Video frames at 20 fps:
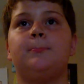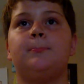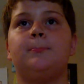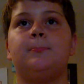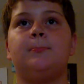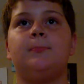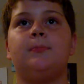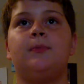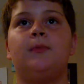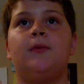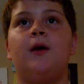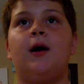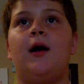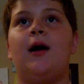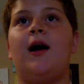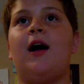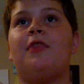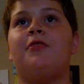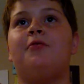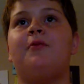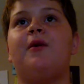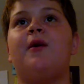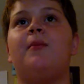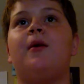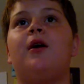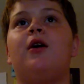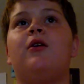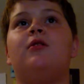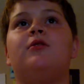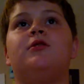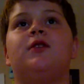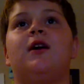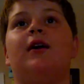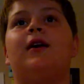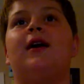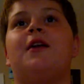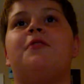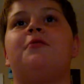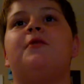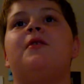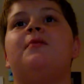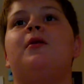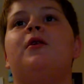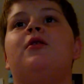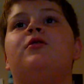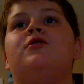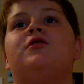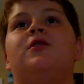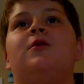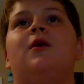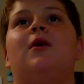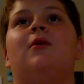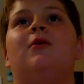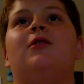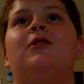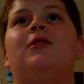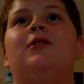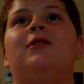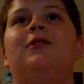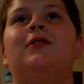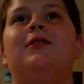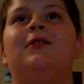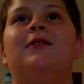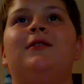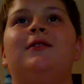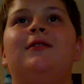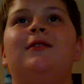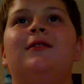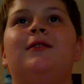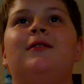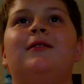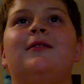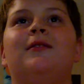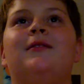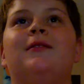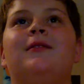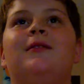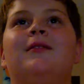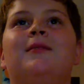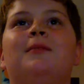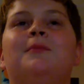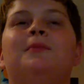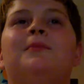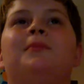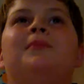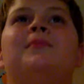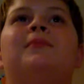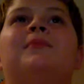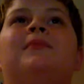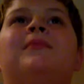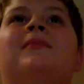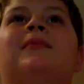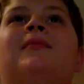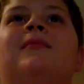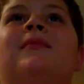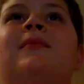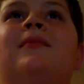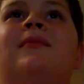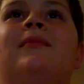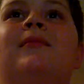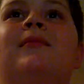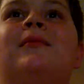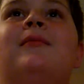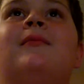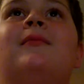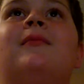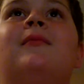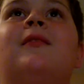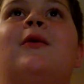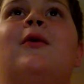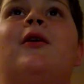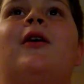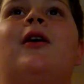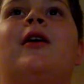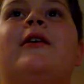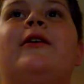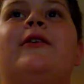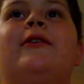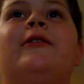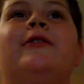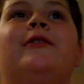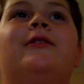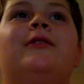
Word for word: Okay. I got three bows. I got three bows. You want one? If you can find me. Where are you?